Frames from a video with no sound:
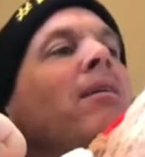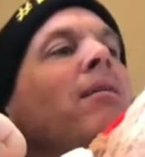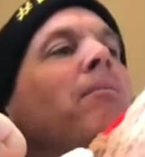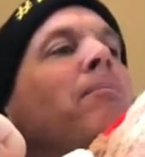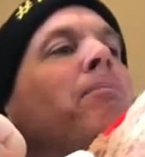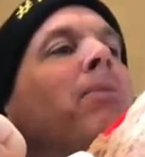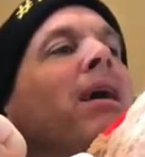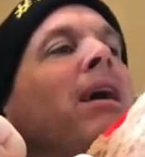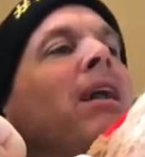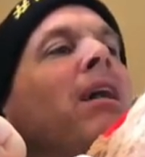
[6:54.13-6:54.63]

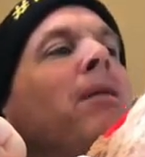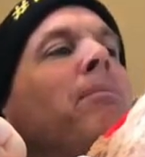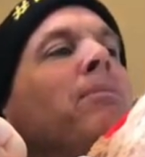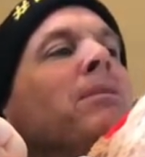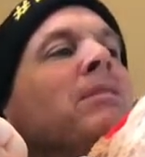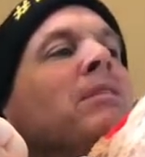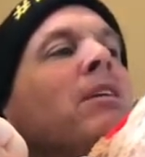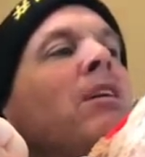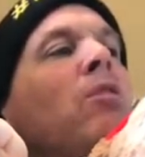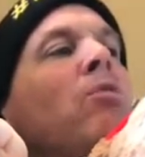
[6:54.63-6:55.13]
Picking up
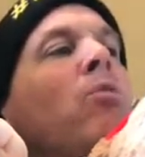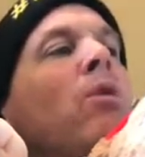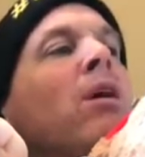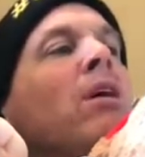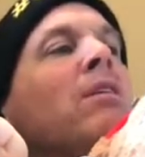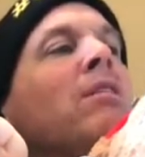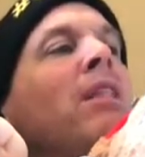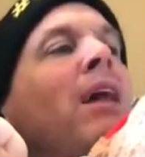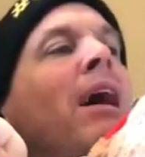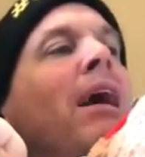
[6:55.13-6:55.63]
his little
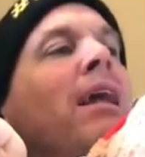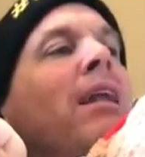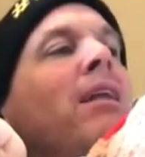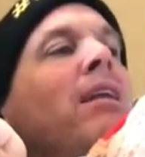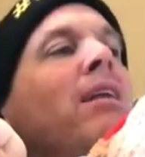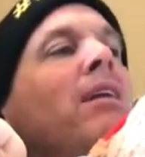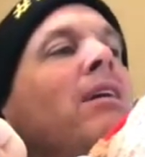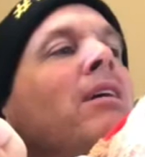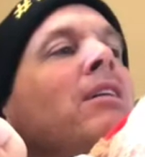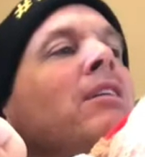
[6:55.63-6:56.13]
work light,
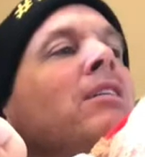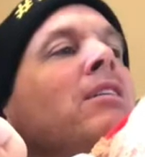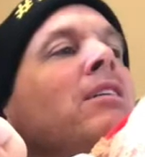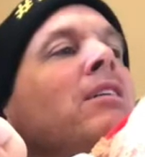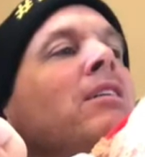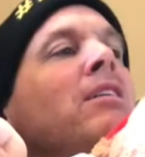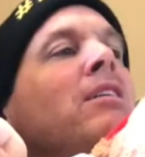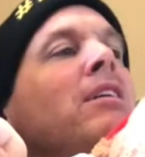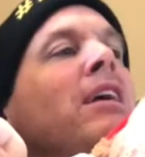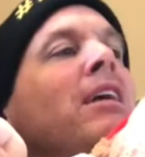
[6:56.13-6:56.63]

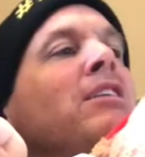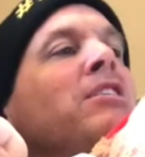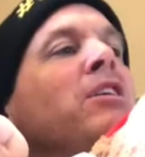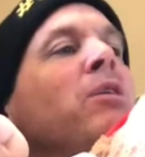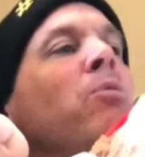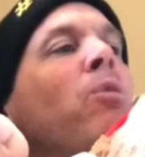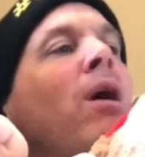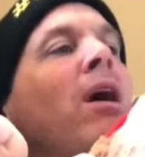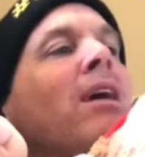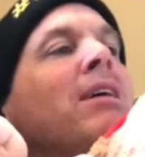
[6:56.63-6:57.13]
she
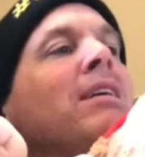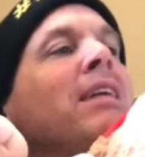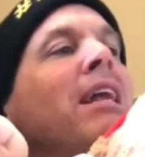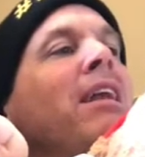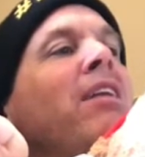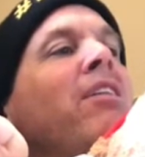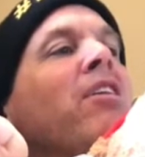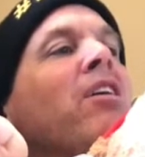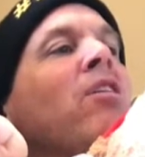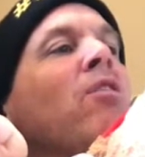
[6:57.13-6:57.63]
walked
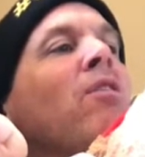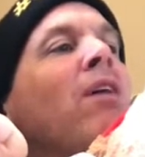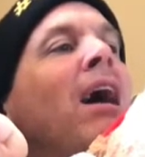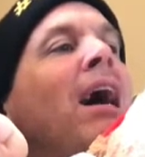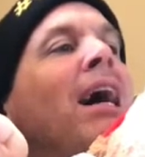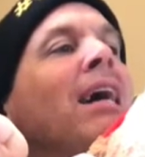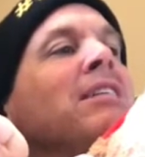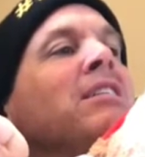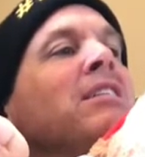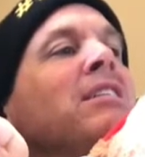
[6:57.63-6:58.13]
into the
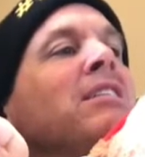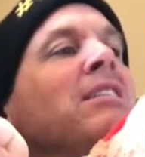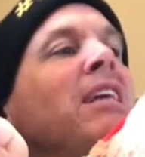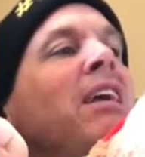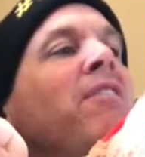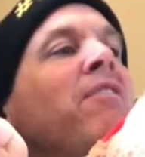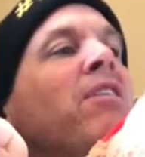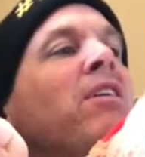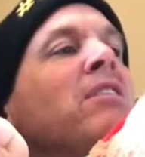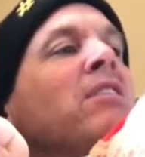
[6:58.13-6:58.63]
garage to
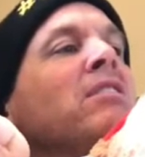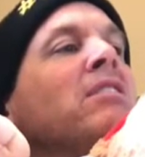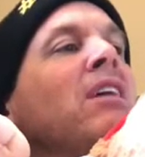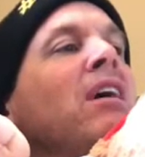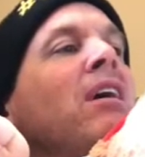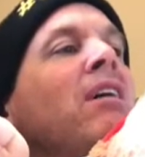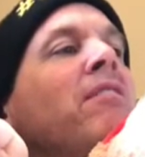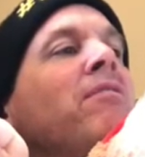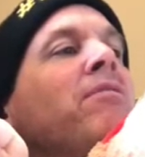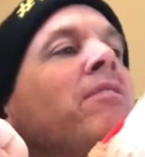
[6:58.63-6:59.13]
see for
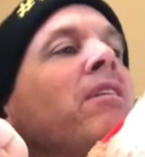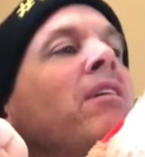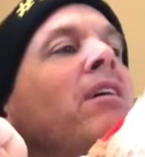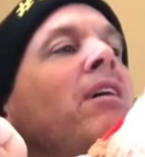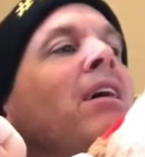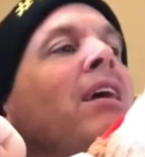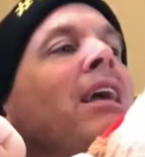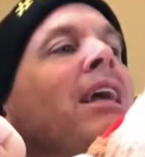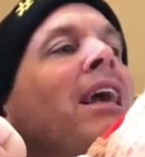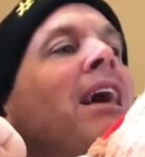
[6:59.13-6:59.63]
herself.
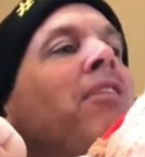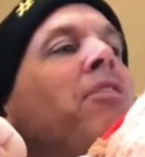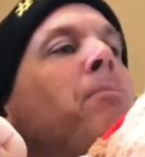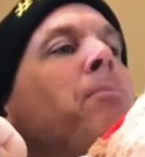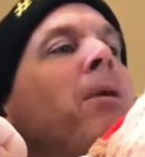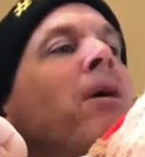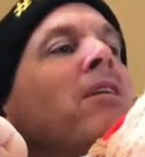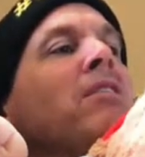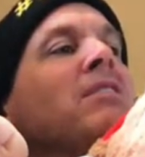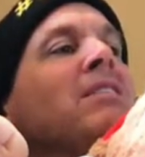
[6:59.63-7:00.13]
He had the
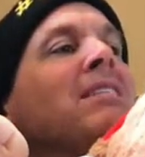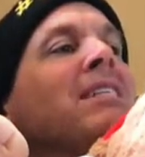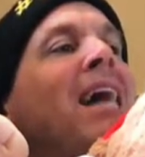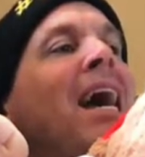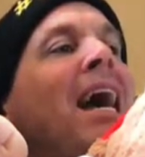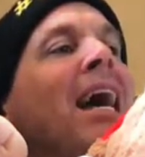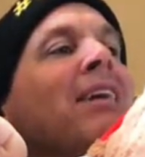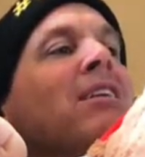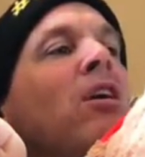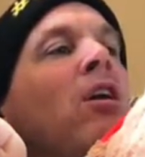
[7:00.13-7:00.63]
parts
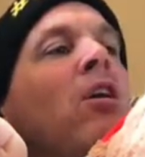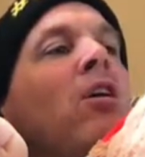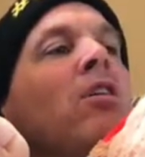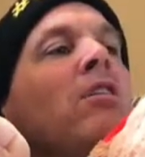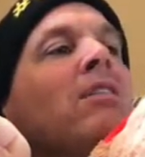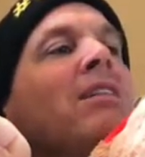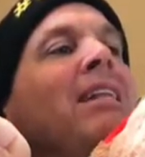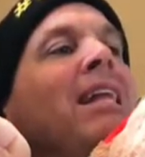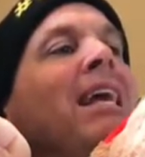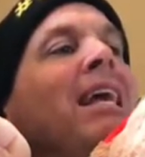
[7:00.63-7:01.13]
stacked all
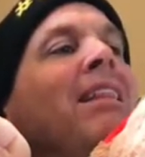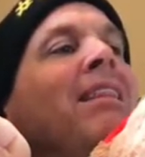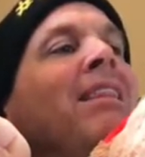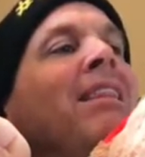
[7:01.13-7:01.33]
neat in